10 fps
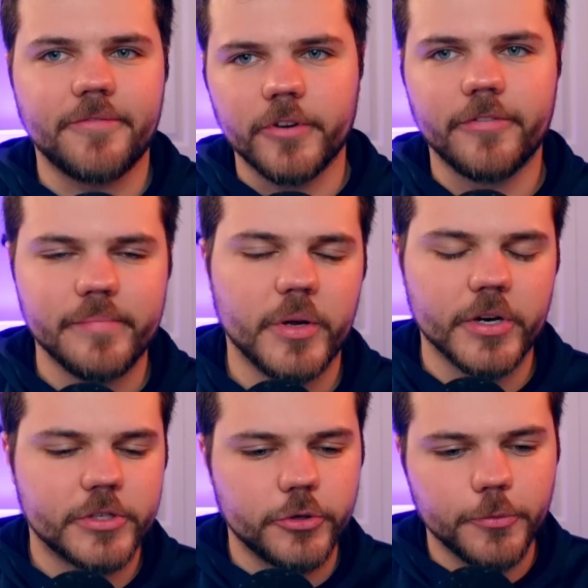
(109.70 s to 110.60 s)
feel
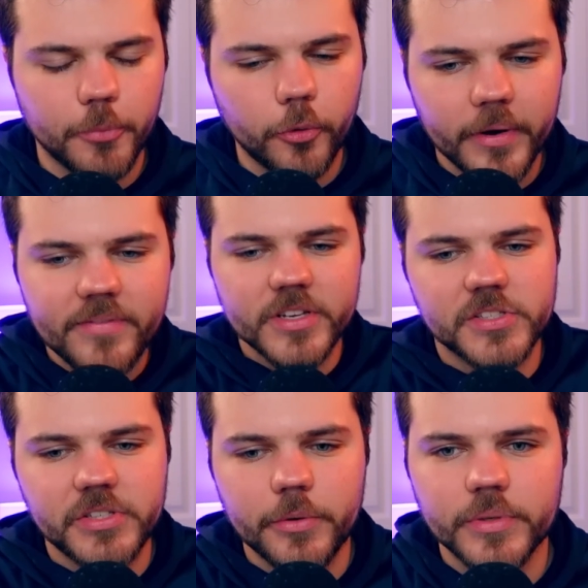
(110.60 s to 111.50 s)
familiar to previous
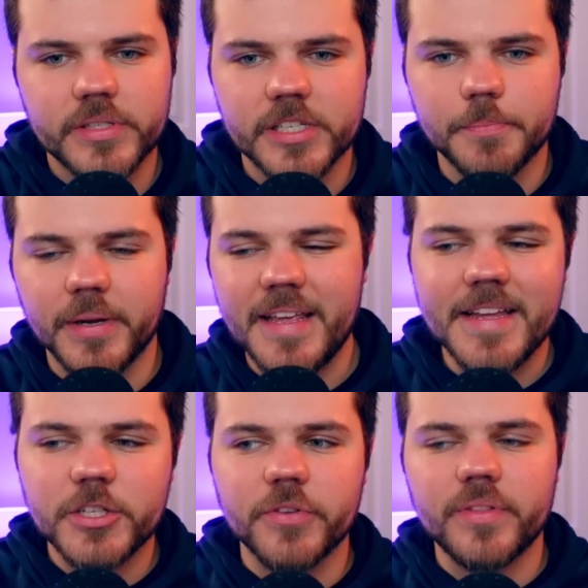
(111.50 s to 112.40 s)
sequences, but
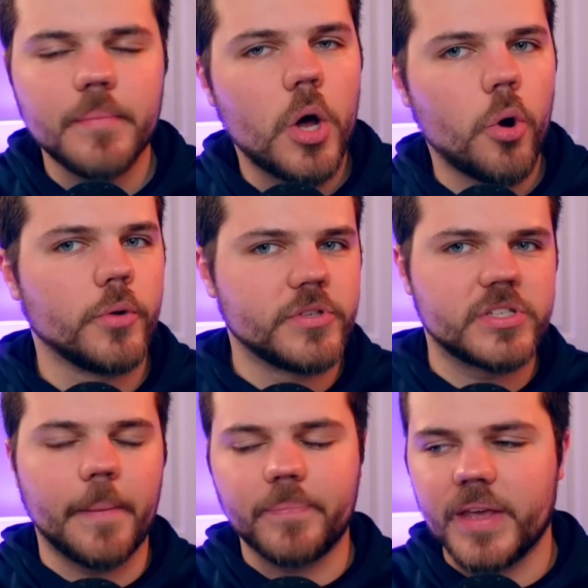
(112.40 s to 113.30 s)
each of them holds
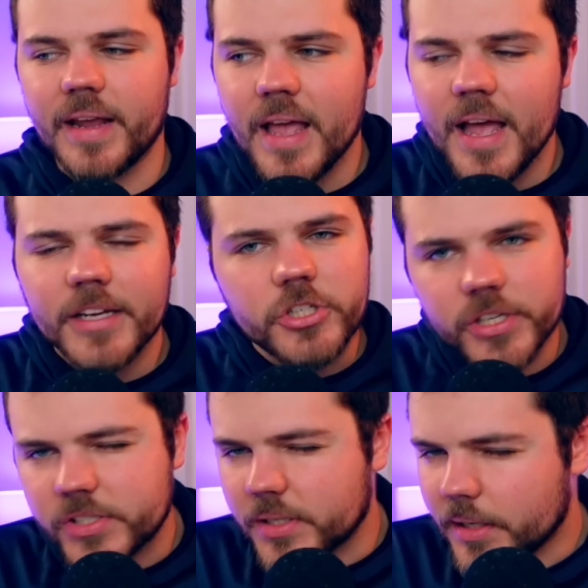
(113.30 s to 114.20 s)
something
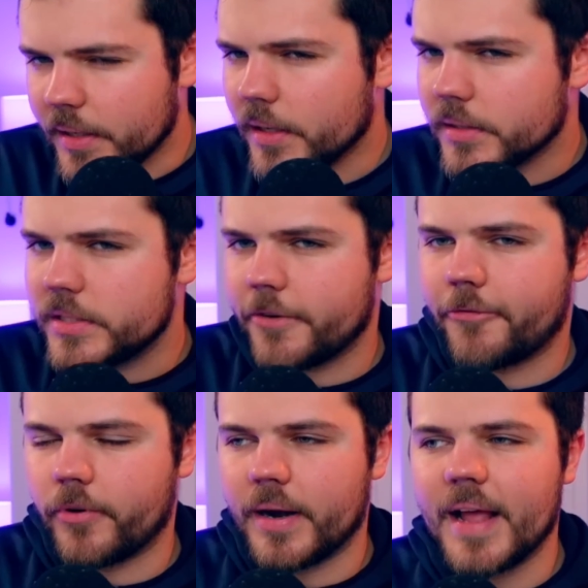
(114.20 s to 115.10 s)
just a little
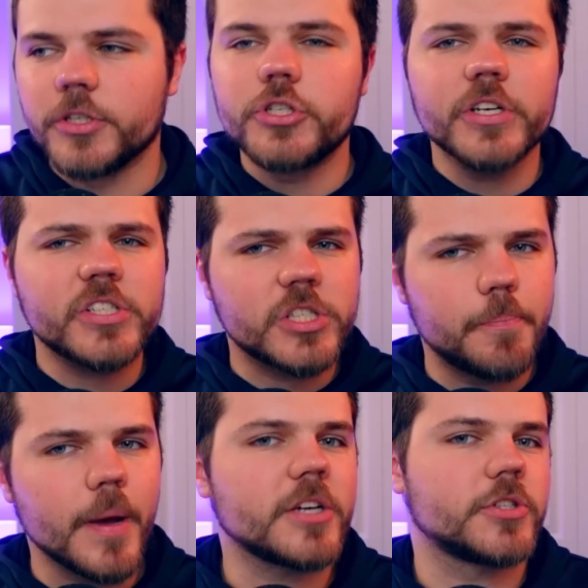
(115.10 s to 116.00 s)
different and just
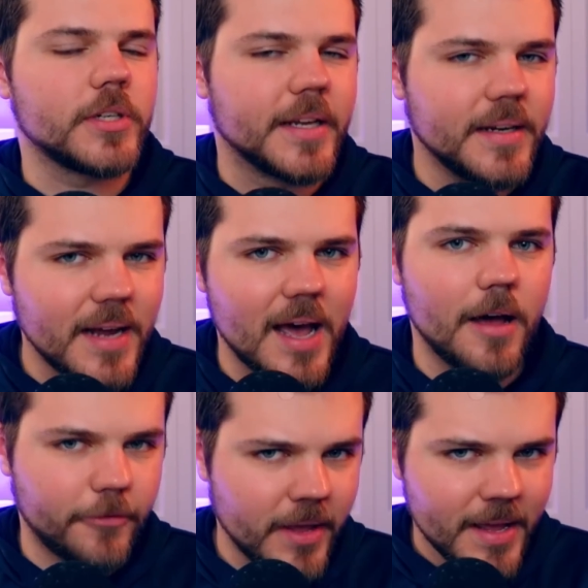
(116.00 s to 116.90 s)
special
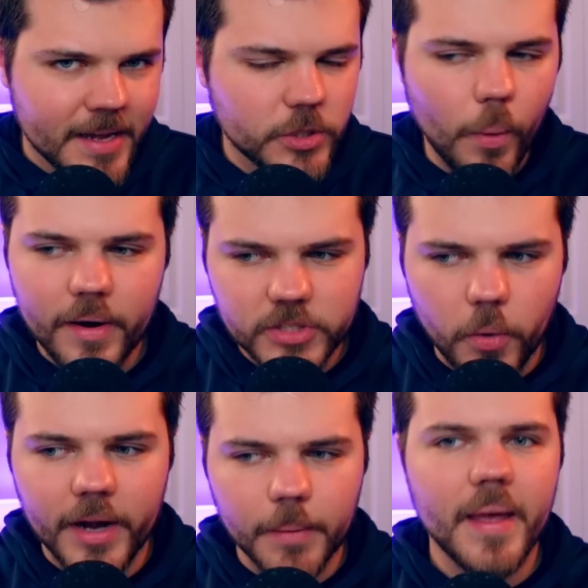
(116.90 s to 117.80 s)
enough to where it's
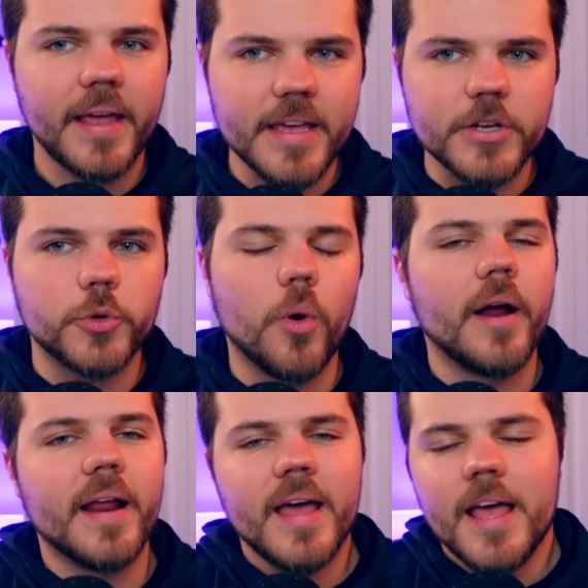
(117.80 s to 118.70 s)
going to make each
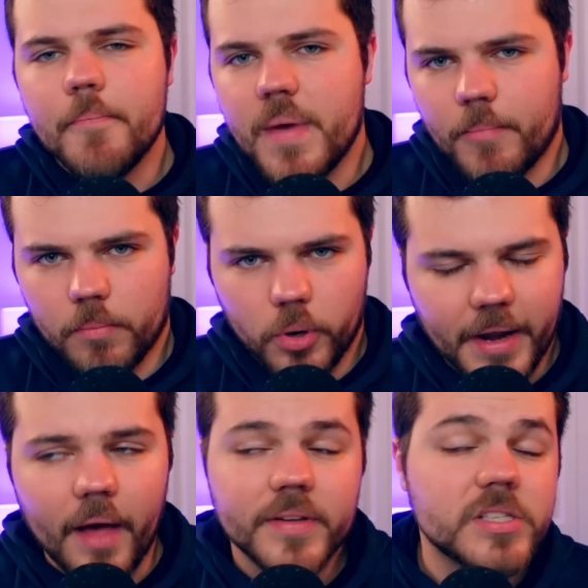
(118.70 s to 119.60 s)
one memorable.
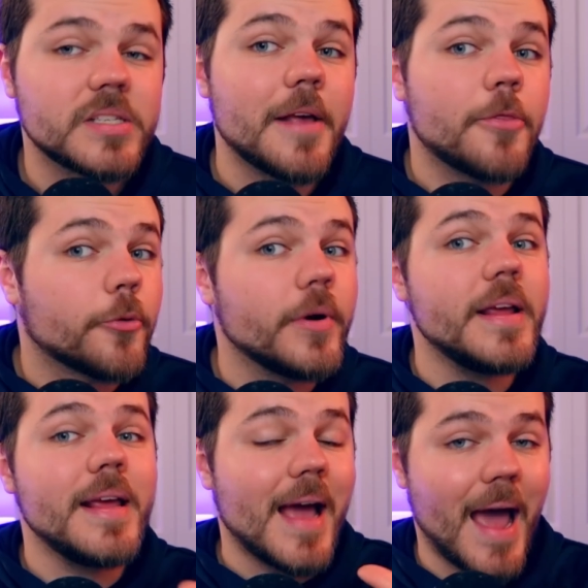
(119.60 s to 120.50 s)
Now, this is a
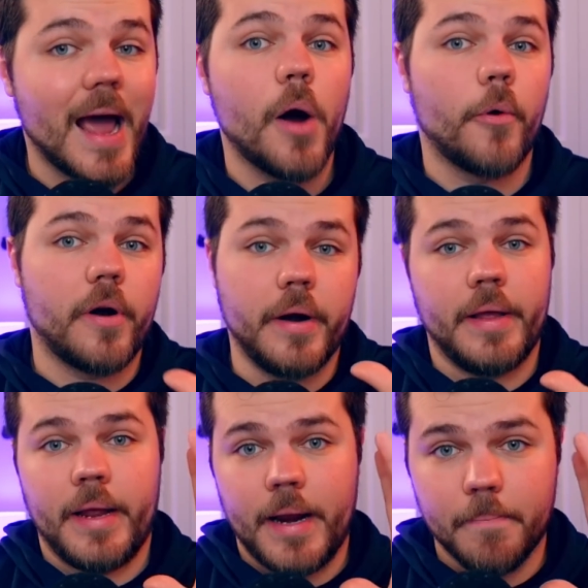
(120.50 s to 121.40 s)
three-hour
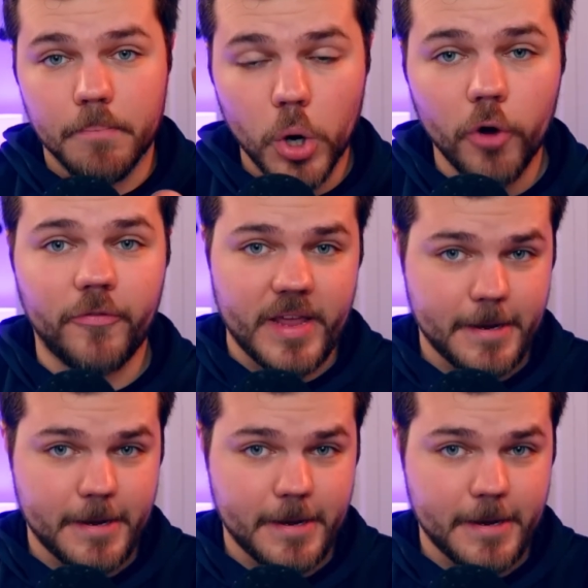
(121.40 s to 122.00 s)
movie.